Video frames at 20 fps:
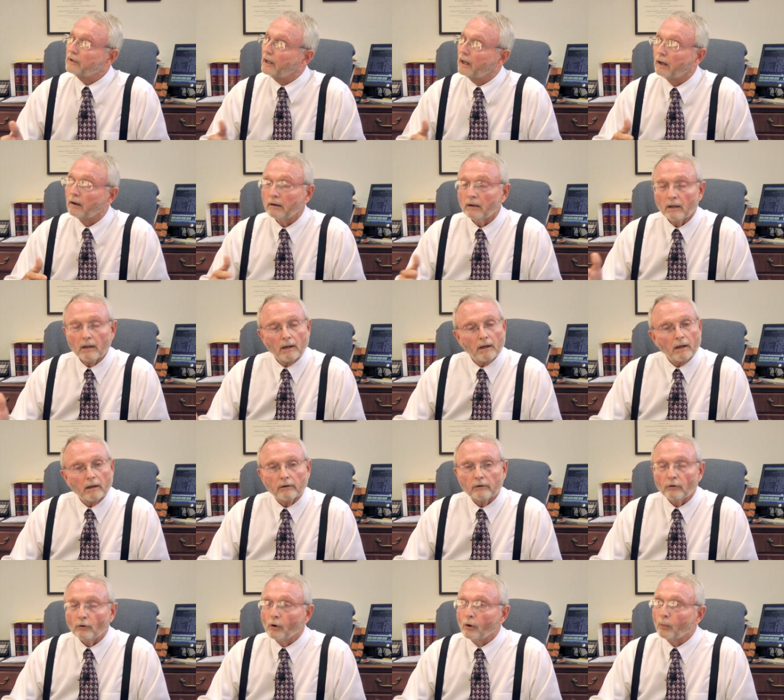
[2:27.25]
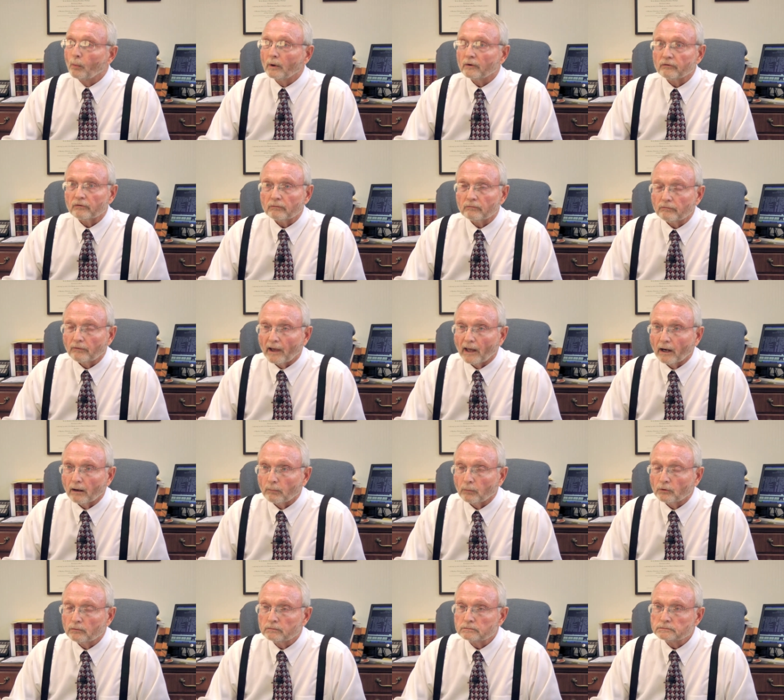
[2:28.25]
Now, no one's
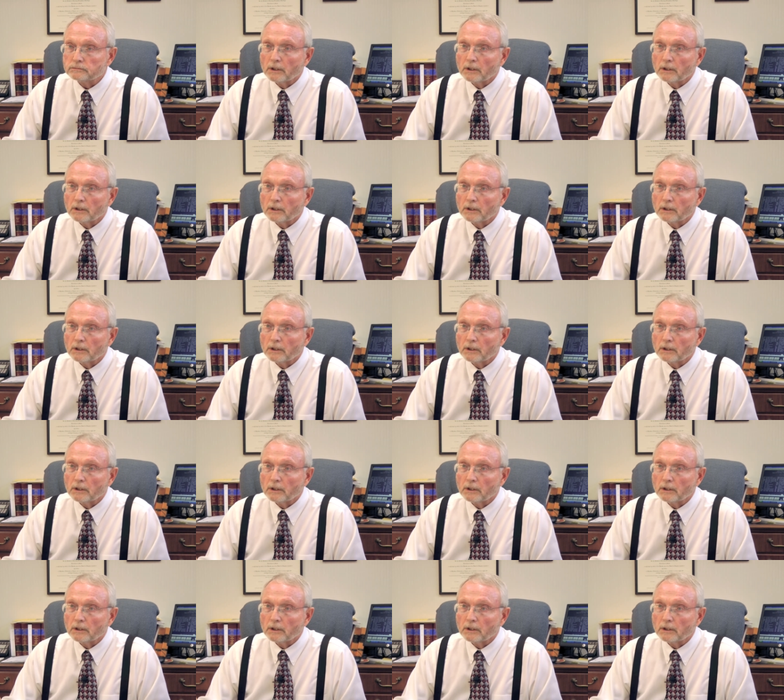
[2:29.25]
infallible.